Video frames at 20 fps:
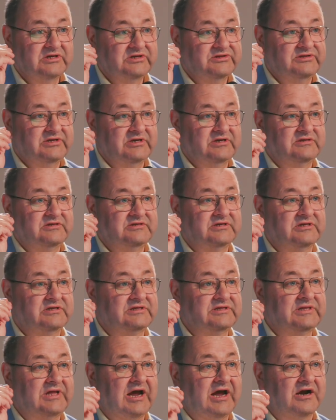the
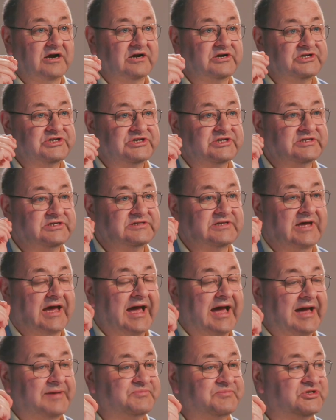largest
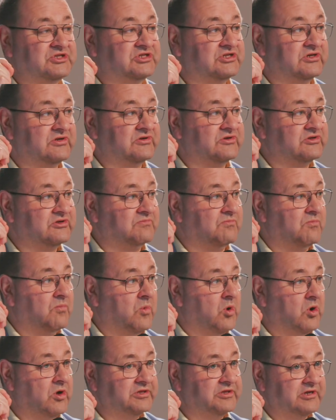absolute
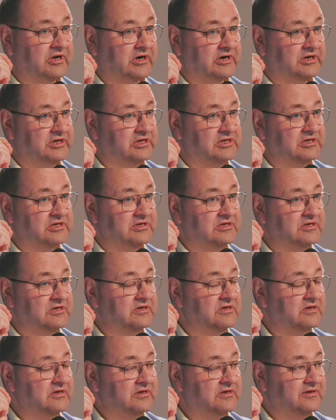monarchy